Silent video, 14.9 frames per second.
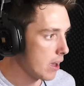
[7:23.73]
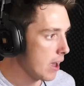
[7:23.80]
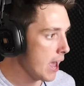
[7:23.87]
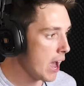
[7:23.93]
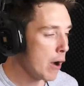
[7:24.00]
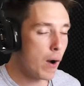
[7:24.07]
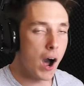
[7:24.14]

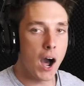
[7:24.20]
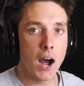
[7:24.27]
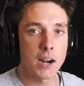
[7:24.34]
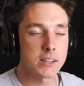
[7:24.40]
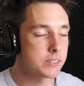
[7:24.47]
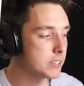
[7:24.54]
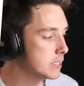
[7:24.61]
How
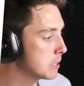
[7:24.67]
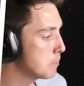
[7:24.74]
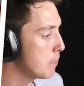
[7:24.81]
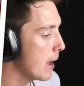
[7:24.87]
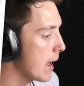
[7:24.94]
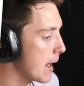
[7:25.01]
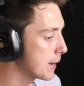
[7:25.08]
hard is it to
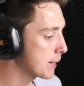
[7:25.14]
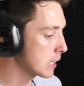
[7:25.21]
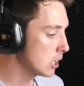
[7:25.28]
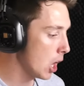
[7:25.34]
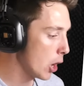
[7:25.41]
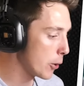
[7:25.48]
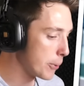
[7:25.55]
behead a
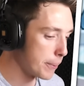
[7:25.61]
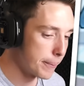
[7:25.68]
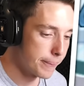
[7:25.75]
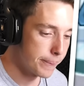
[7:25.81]
clone?